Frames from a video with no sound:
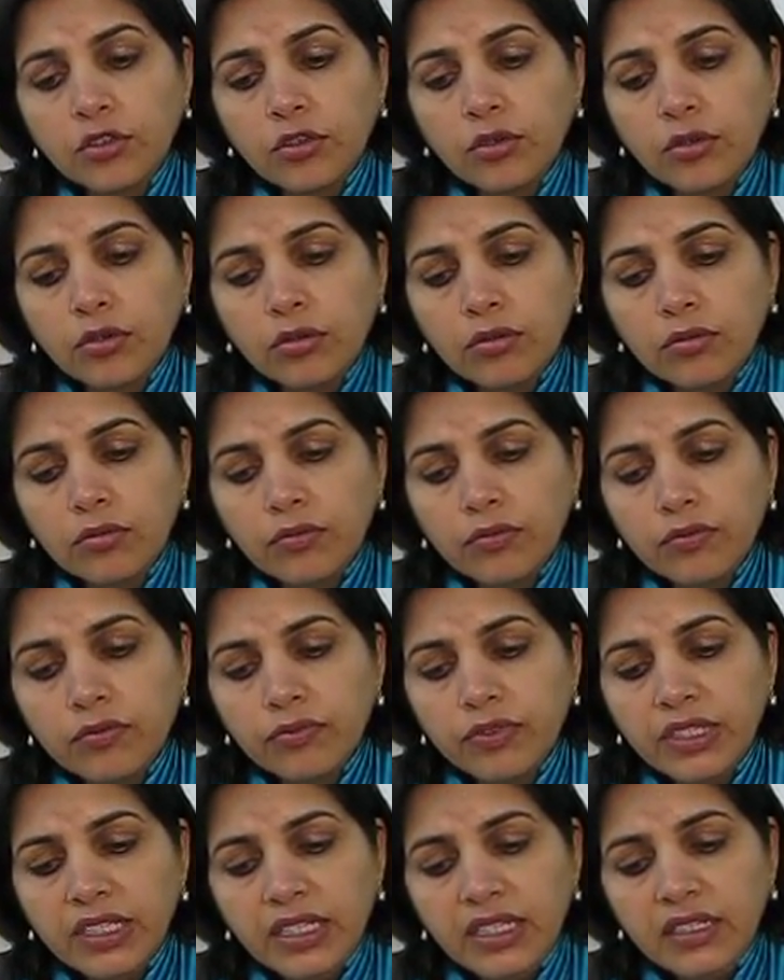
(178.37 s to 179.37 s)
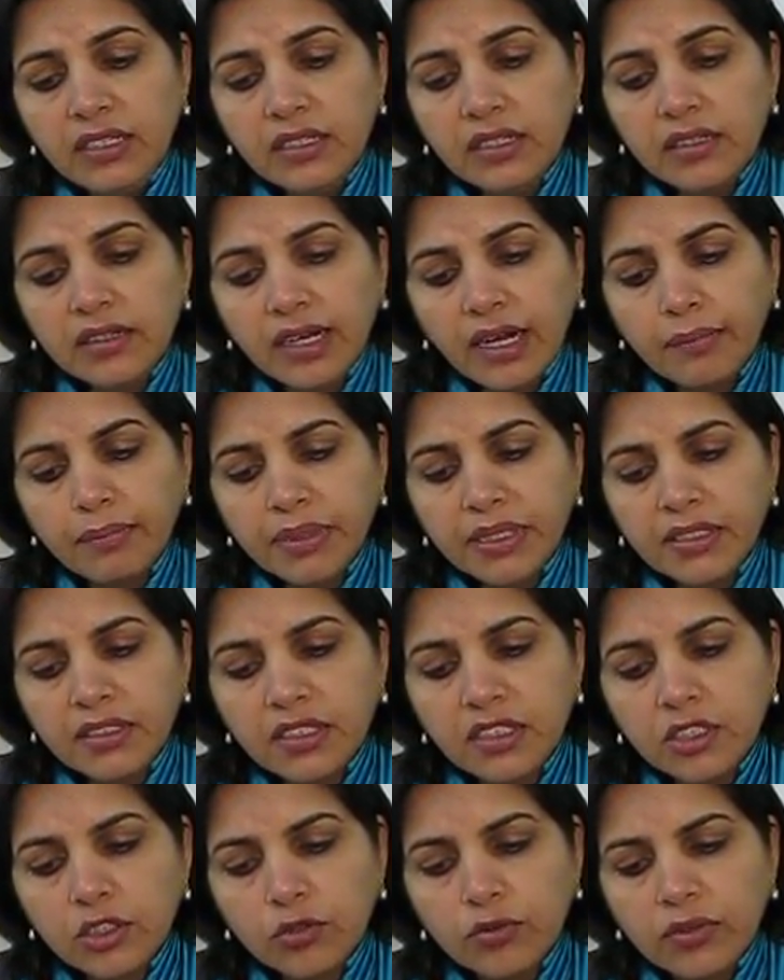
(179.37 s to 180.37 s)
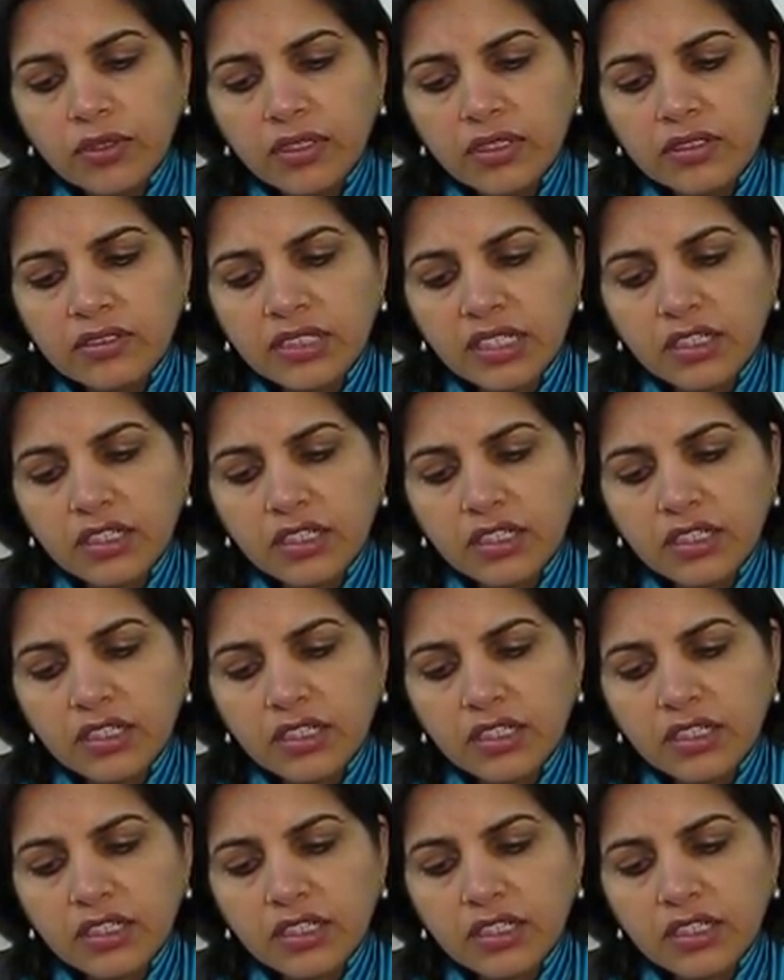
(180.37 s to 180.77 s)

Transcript: So we need a rapid turnover